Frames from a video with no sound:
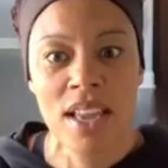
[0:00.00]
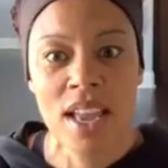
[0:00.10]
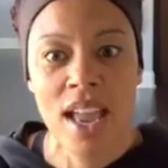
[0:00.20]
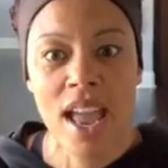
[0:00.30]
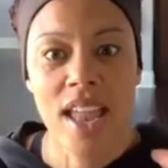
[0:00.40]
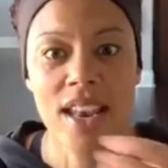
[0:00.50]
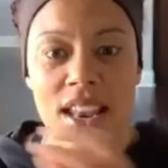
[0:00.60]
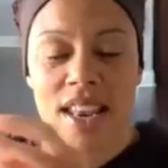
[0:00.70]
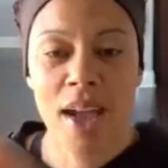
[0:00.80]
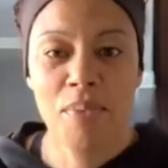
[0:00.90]
and
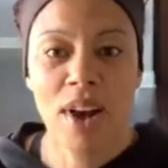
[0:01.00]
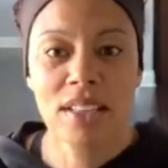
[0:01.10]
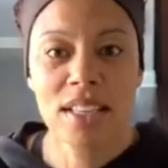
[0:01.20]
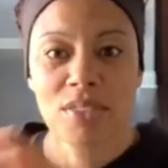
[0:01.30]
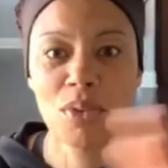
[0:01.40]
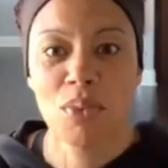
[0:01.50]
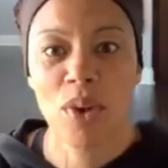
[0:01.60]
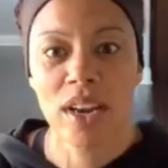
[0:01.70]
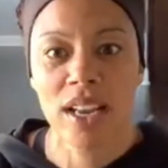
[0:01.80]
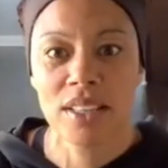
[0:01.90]
in that process from
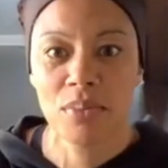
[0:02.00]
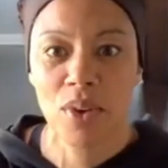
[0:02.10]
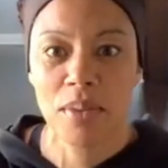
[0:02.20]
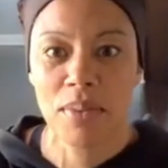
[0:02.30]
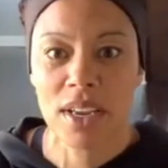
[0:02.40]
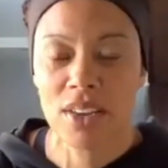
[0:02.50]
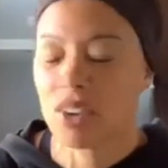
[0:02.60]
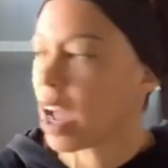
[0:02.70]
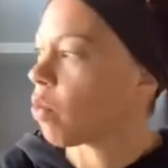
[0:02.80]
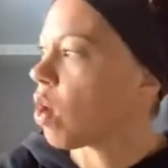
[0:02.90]
point A to point B, you're
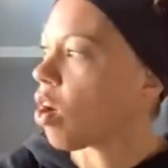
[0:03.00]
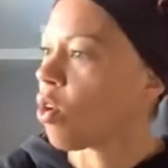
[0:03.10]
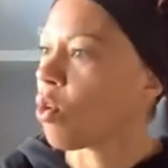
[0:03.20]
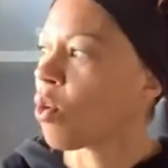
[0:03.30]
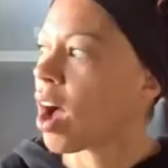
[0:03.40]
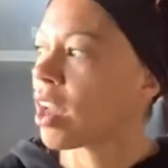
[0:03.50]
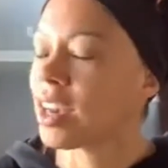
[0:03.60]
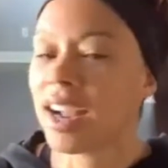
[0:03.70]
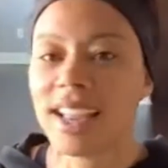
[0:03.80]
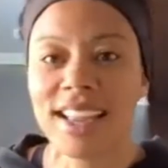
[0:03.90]
like, whoa, how did
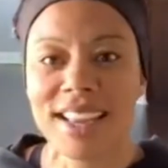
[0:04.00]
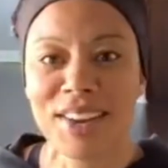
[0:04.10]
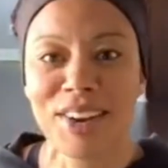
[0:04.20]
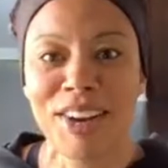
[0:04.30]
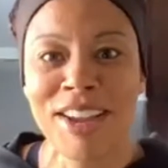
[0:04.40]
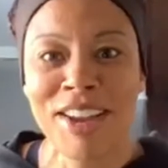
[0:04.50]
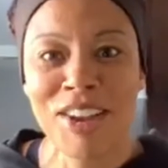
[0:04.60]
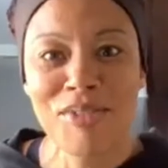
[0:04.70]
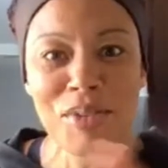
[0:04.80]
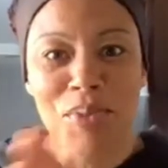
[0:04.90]
I get here
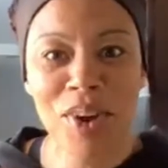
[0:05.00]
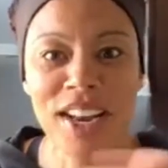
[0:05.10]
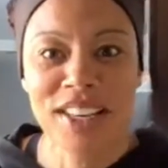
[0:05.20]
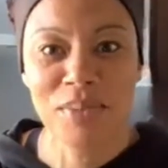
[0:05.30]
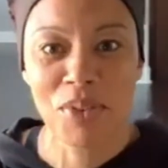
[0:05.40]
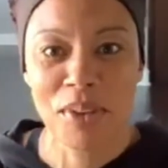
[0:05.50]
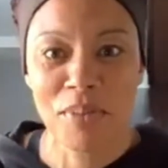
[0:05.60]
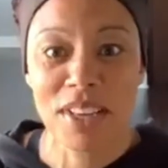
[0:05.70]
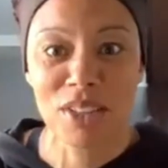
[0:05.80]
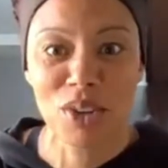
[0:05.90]
from point A to point
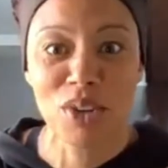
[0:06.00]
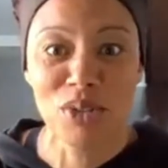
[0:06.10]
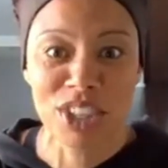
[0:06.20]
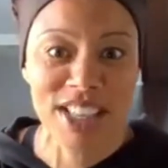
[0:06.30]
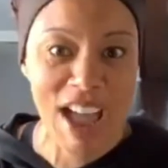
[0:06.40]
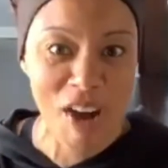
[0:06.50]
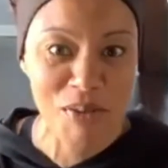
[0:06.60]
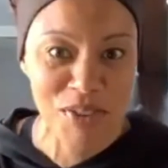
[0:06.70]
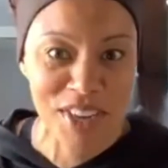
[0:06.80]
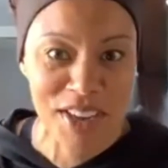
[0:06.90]
B? So usually the
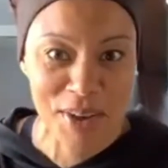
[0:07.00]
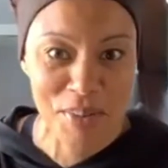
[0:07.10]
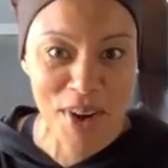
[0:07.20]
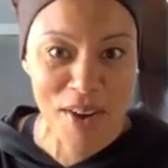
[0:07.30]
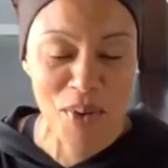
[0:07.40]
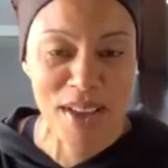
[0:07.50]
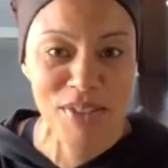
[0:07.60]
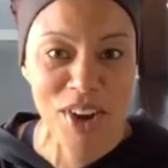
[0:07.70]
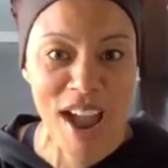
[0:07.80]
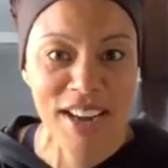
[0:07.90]
alpha brainwaves
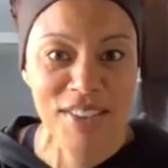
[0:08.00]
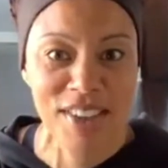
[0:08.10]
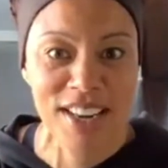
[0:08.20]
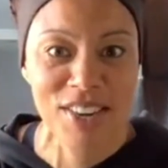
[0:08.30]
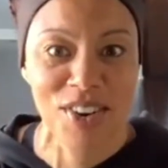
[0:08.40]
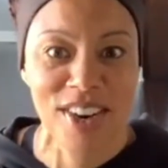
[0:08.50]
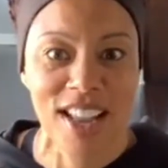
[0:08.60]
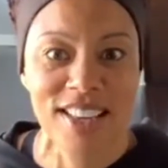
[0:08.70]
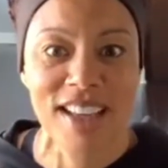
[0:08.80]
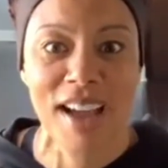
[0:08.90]
are activated during
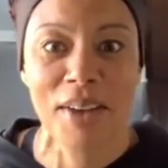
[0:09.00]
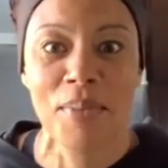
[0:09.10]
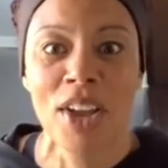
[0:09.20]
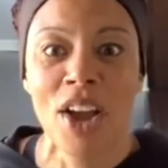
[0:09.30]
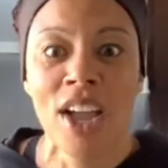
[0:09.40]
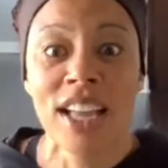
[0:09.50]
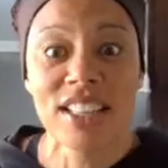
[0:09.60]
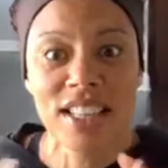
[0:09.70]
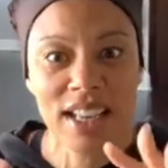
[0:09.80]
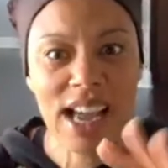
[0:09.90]
that time.
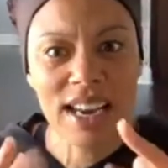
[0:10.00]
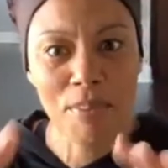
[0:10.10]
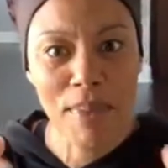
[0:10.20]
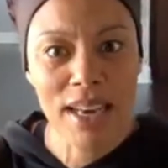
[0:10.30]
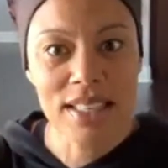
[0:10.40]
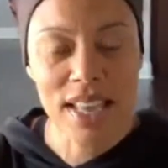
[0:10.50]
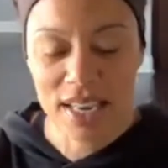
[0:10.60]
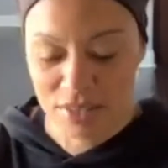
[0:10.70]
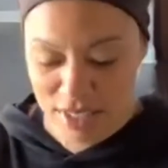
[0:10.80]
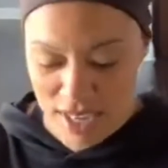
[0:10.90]
It's a kind of
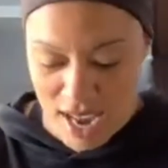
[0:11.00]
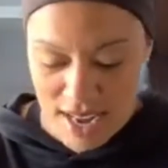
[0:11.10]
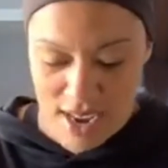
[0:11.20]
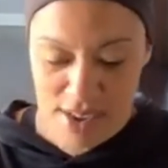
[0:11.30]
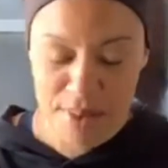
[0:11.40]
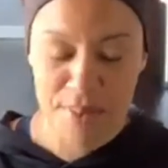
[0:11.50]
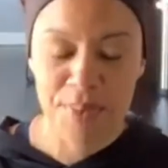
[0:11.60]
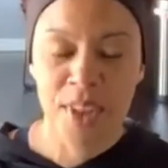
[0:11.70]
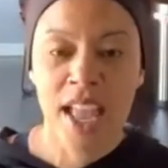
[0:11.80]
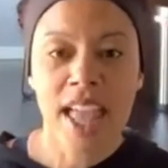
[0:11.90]
meditative state. And
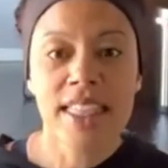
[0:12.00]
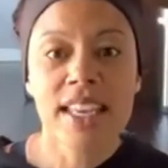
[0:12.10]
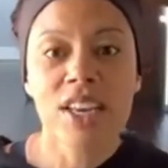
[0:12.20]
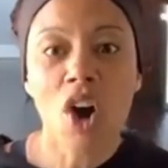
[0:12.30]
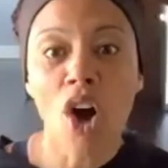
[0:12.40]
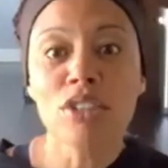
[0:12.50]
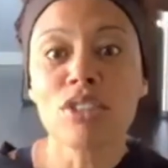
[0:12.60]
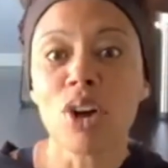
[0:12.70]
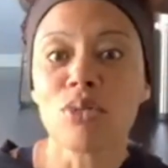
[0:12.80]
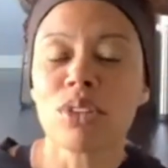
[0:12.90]
then
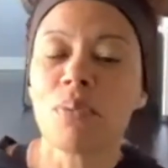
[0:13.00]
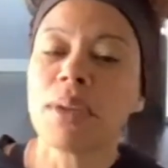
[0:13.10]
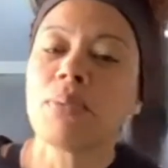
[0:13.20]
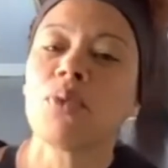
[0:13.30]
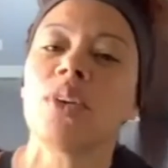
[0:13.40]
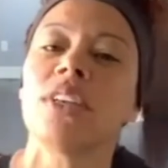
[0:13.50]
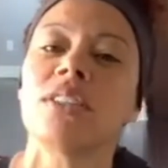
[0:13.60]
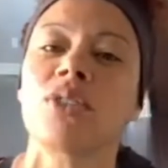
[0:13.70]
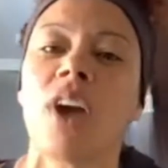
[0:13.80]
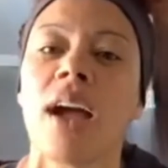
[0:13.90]
also some people would
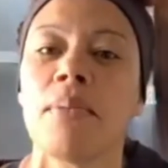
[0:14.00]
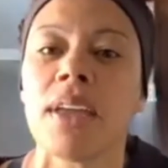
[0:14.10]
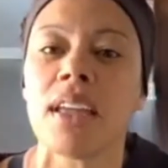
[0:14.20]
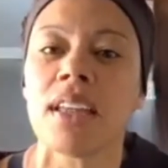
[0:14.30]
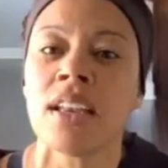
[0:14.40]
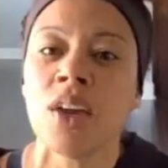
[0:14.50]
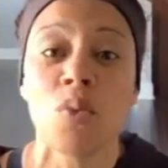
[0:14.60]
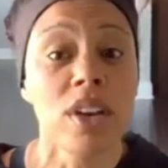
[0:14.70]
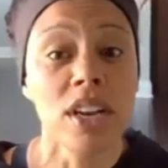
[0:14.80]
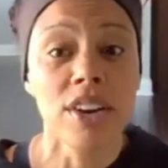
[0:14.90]
describe it
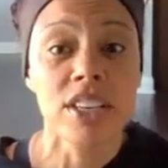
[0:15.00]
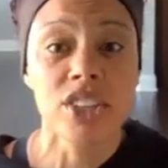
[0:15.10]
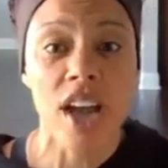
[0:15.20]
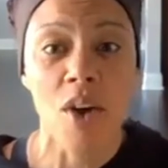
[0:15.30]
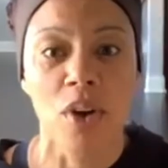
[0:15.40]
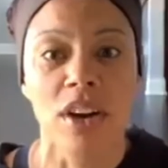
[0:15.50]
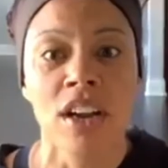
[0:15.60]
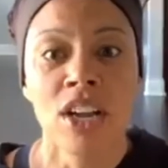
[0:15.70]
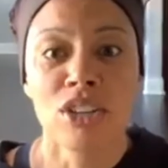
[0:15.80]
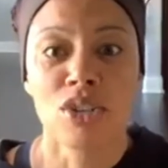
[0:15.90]
when they're in the shower.
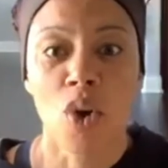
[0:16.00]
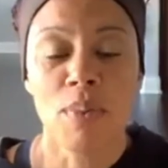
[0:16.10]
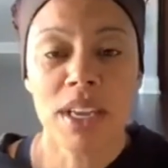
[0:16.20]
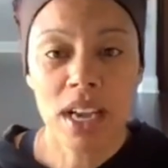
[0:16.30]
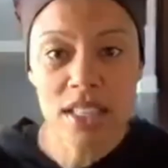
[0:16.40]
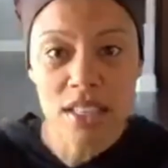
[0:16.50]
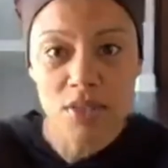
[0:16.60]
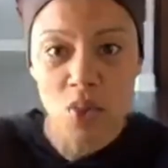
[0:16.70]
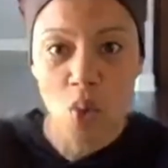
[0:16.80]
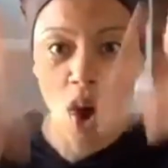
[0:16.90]
So because of
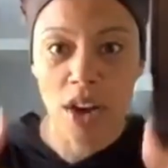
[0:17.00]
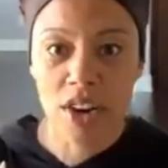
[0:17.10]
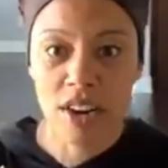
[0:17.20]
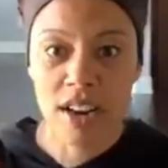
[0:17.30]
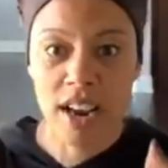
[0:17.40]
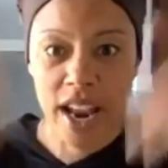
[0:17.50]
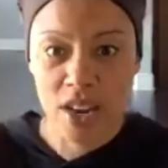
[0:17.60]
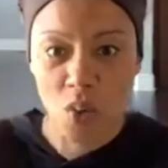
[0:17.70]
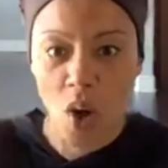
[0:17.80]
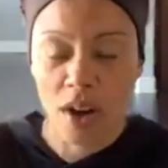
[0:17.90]
the water and the
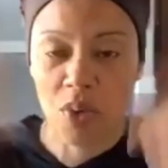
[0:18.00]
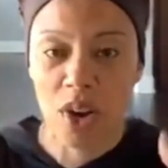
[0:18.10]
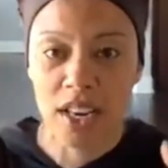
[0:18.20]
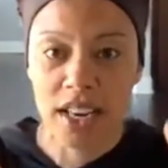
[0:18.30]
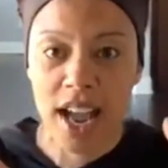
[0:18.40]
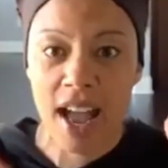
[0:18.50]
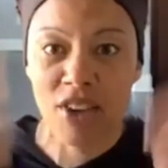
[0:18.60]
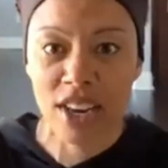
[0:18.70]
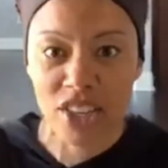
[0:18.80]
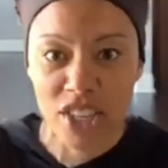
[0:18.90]
water running down
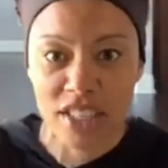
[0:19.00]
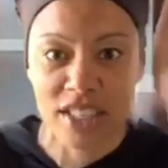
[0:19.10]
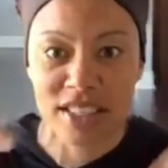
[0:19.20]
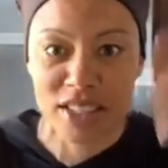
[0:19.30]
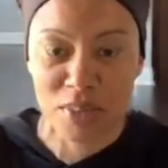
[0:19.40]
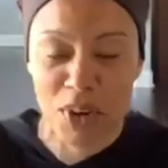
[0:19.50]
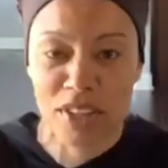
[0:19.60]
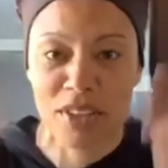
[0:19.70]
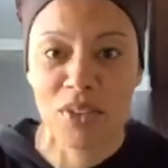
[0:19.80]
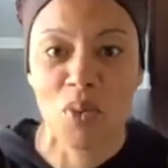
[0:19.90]
and just this
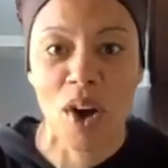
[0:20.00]
experience of the water